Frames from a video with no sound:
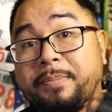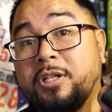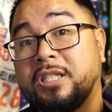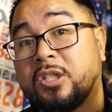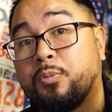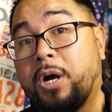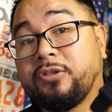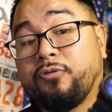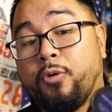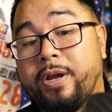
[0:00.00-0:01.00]
I'm using this watch
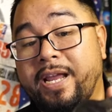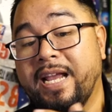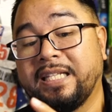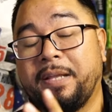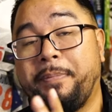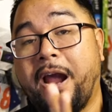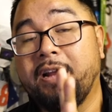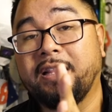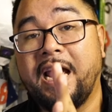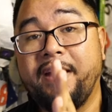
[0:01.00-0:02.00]
for is the battery
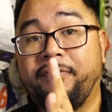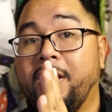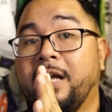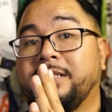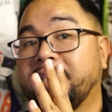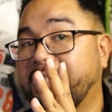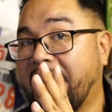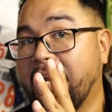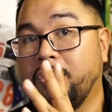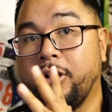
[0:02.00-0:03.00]
life. Just
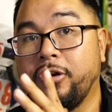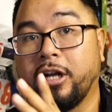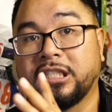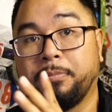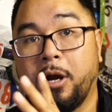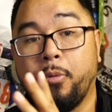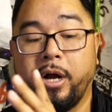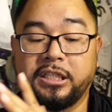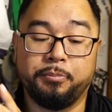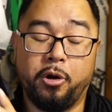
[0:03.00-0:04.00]
standalone on
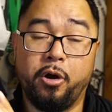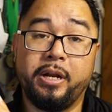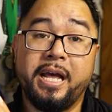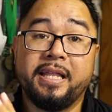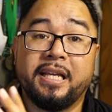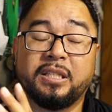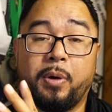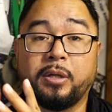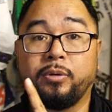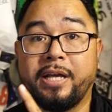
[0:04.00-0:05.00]
smartwatch mode, this
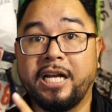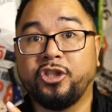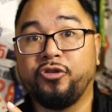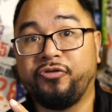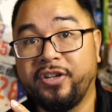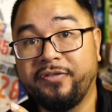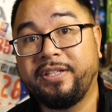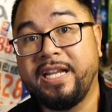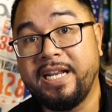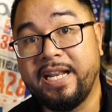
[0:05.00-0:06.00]
watch will last you
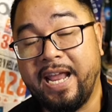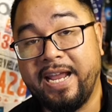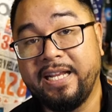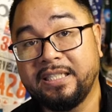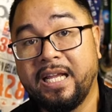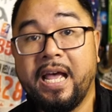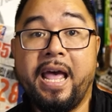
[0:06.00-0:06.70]
15 days.